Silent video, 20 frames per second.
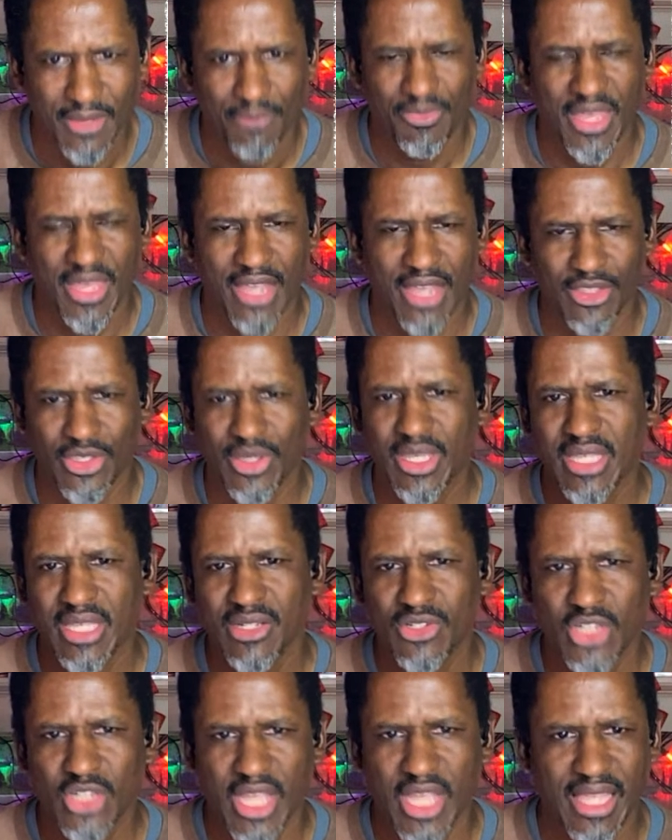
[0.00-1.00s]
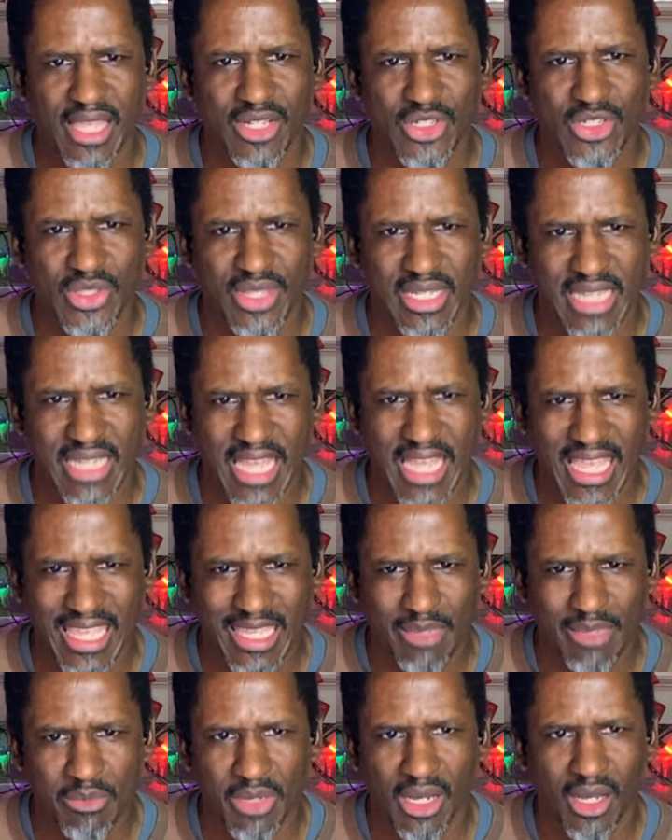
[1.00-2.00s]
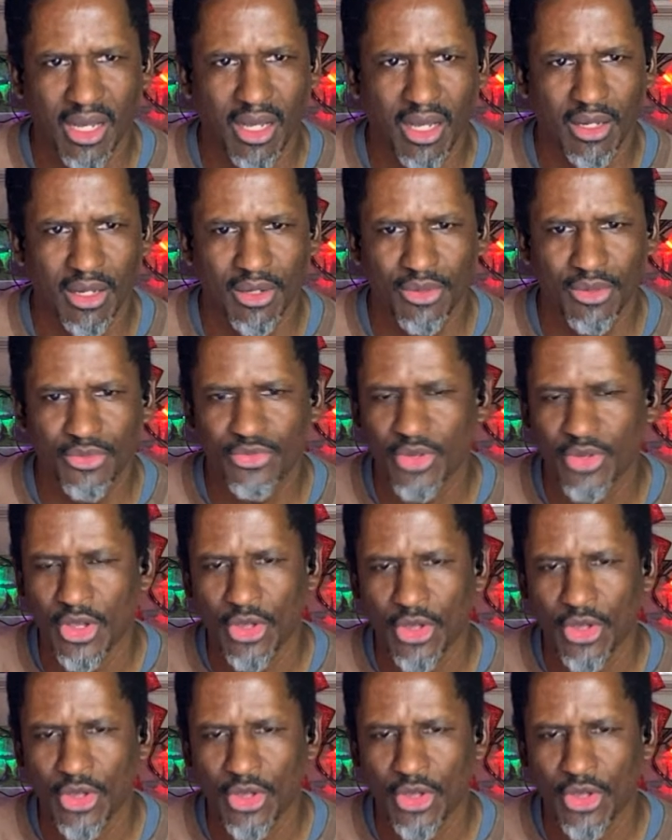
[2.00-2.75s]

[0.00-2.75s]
Now you can change the name of